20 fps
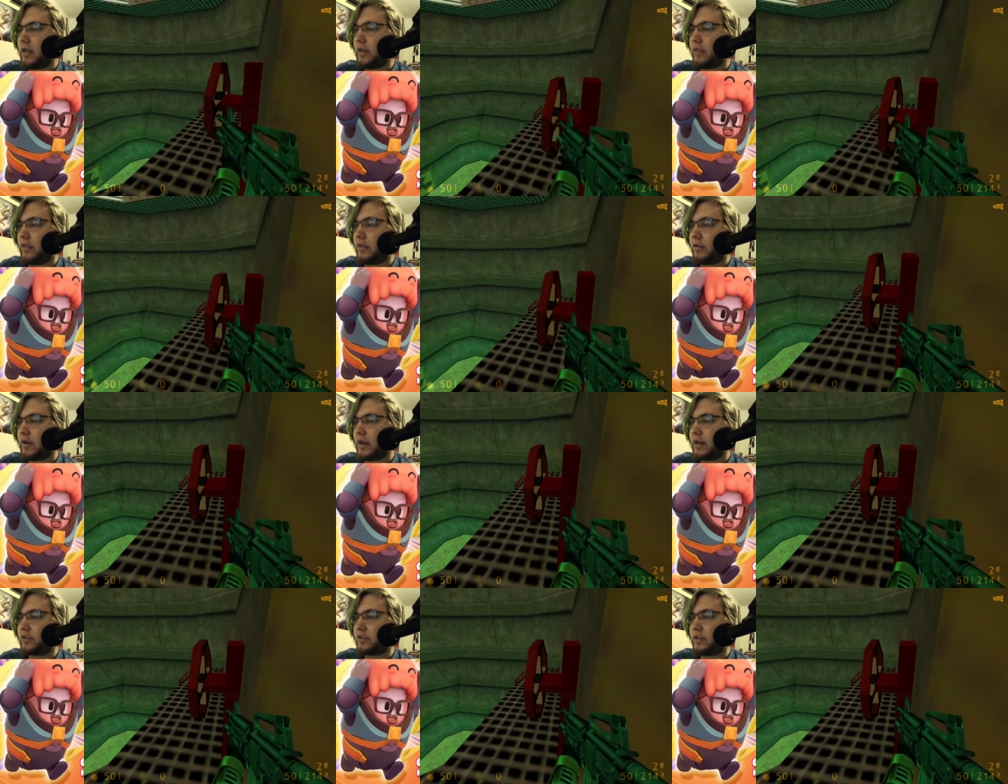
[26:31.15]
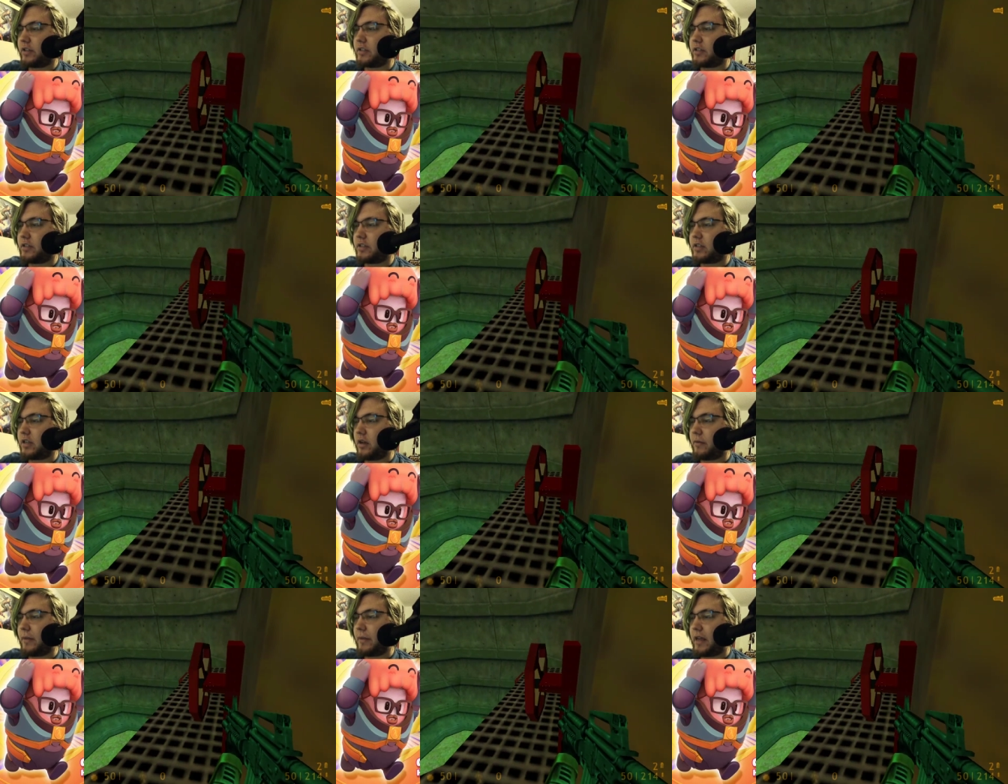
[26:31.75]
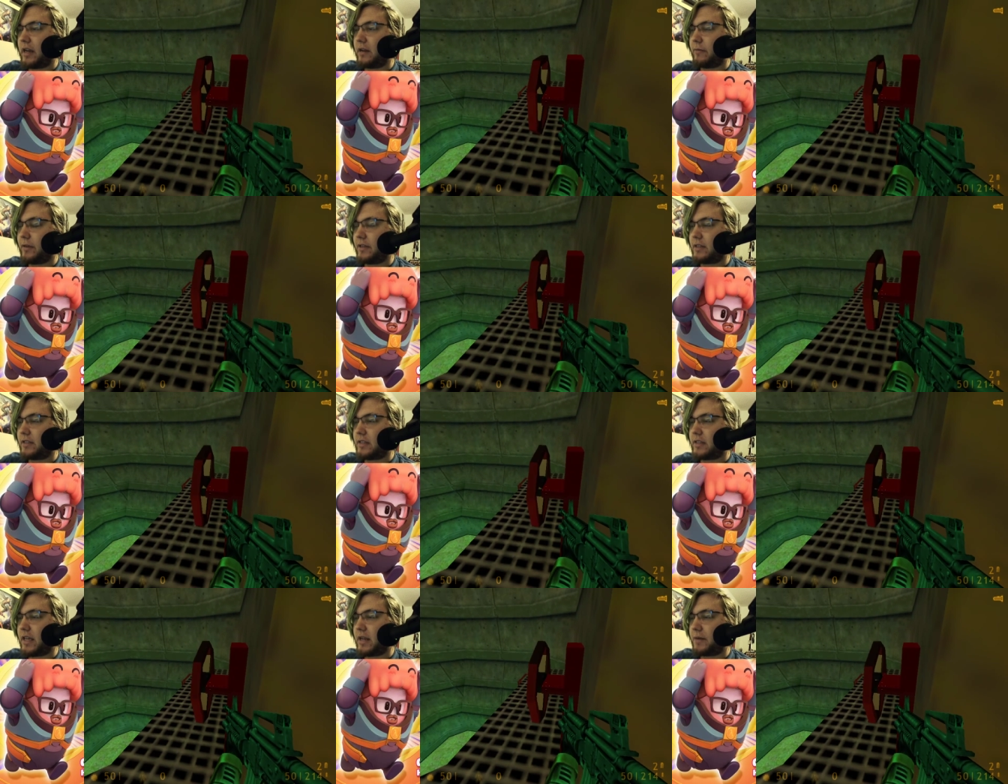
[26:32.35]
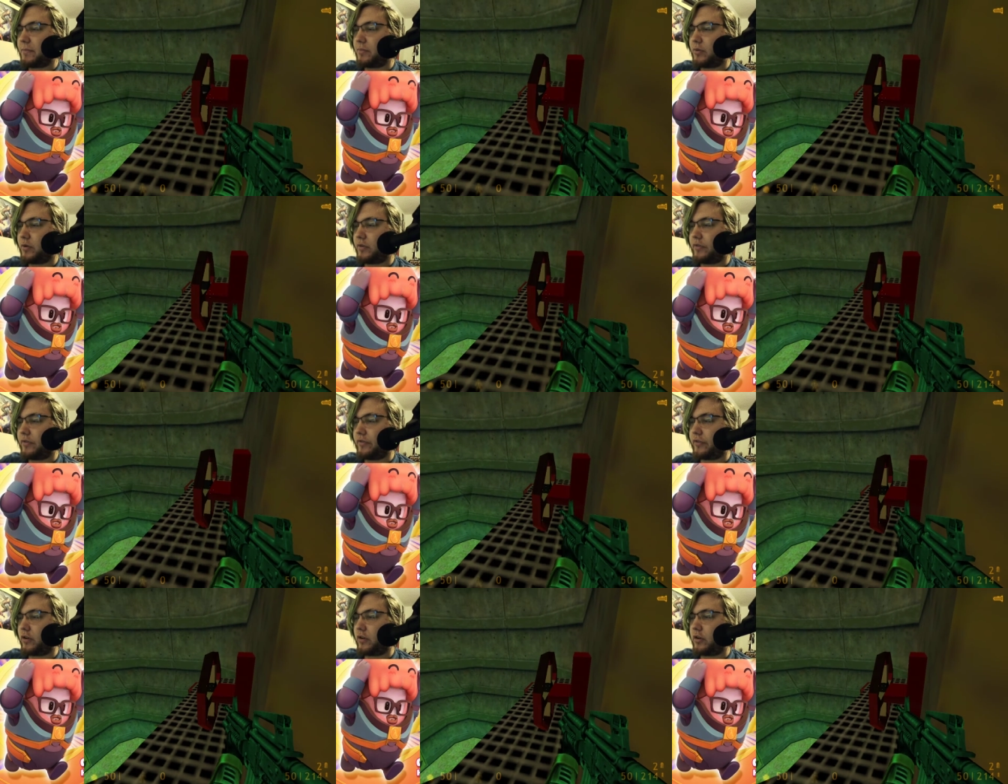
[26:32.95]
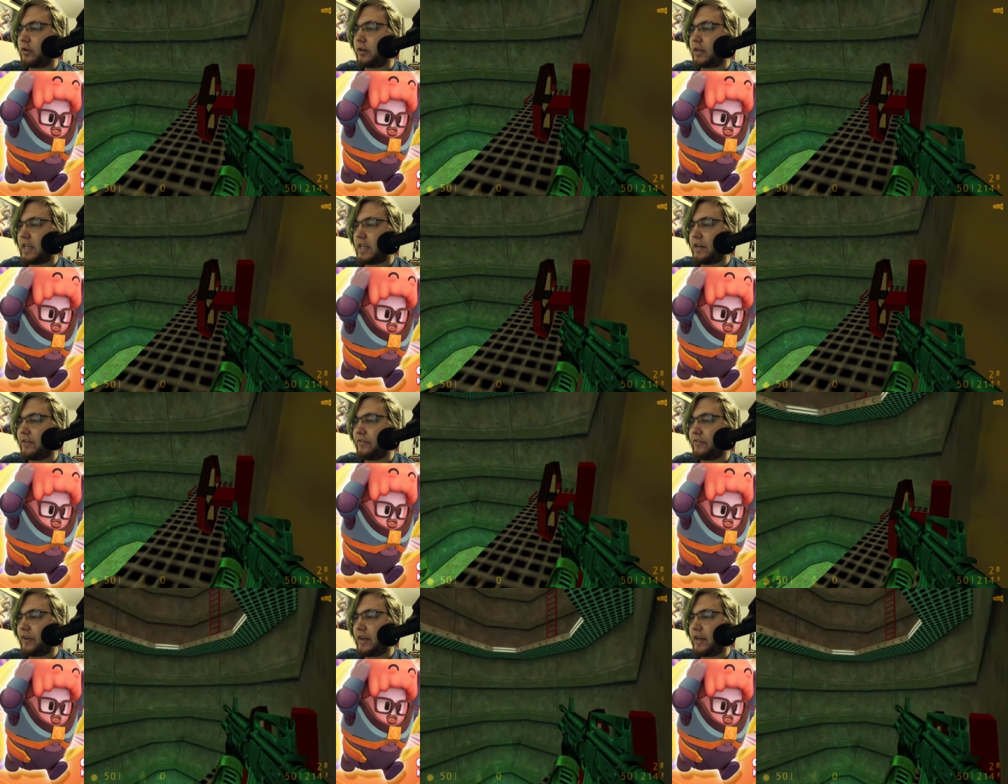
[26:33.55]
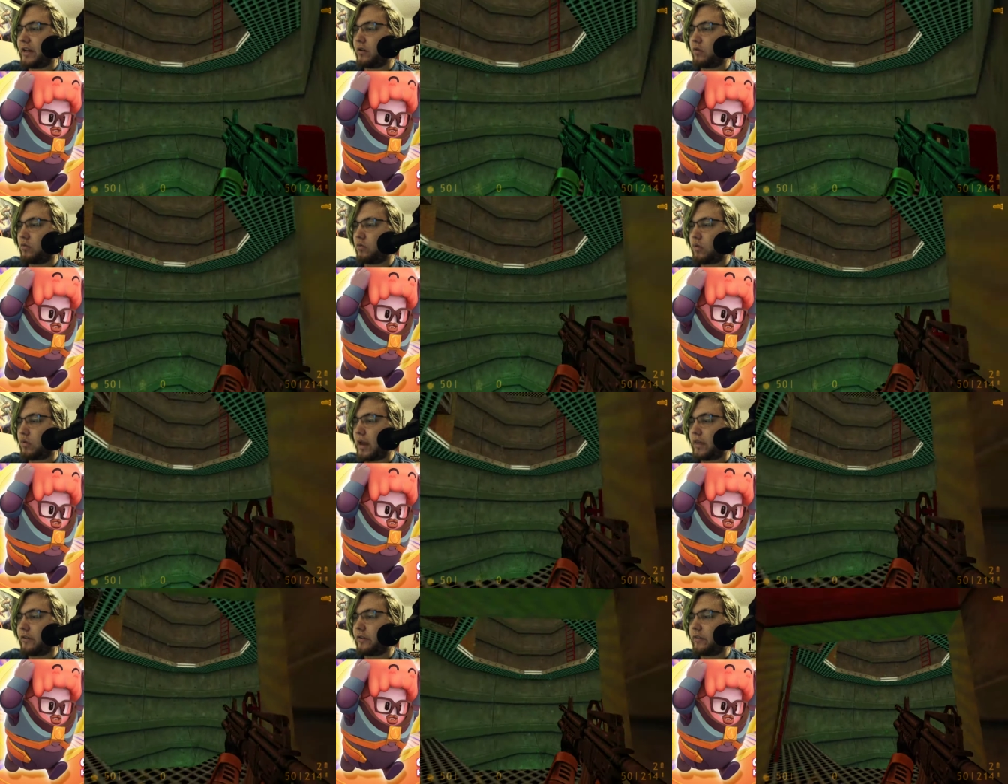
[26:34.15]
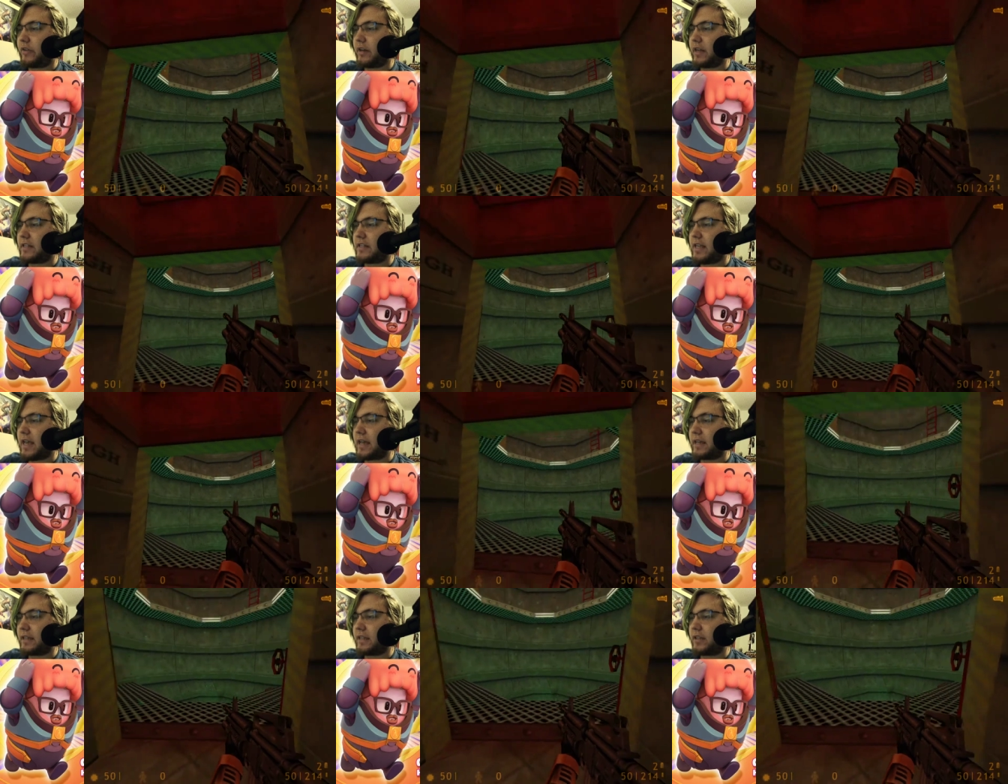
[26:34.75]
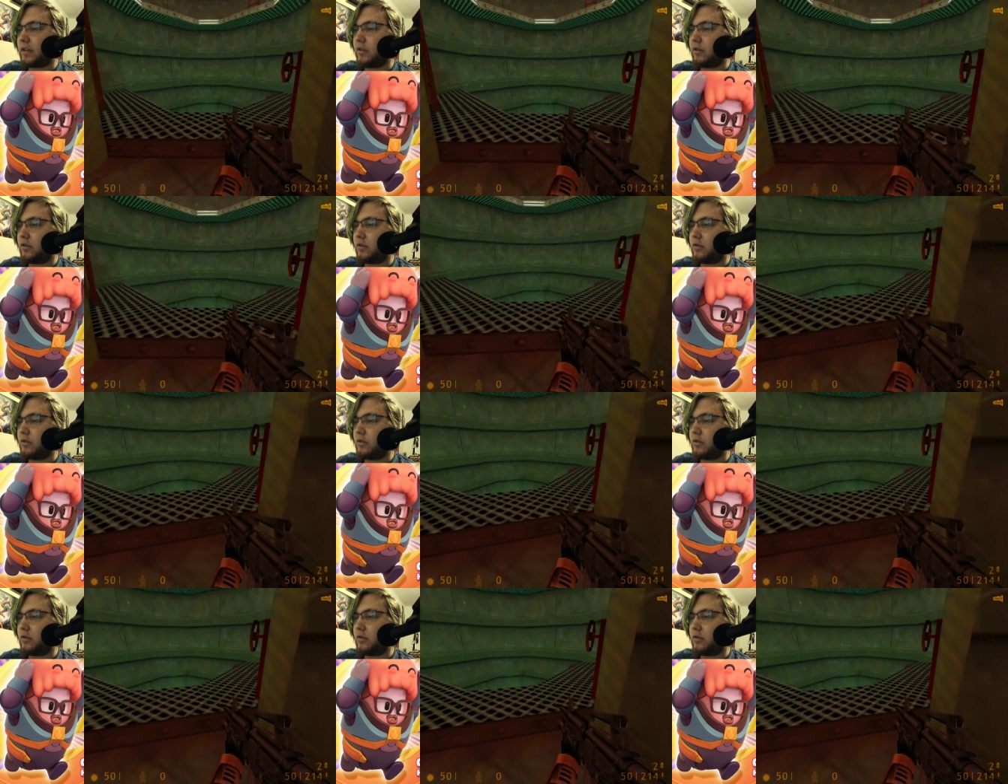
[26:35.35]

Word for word: there are actually some enemies that prefer to infight rather than attack you.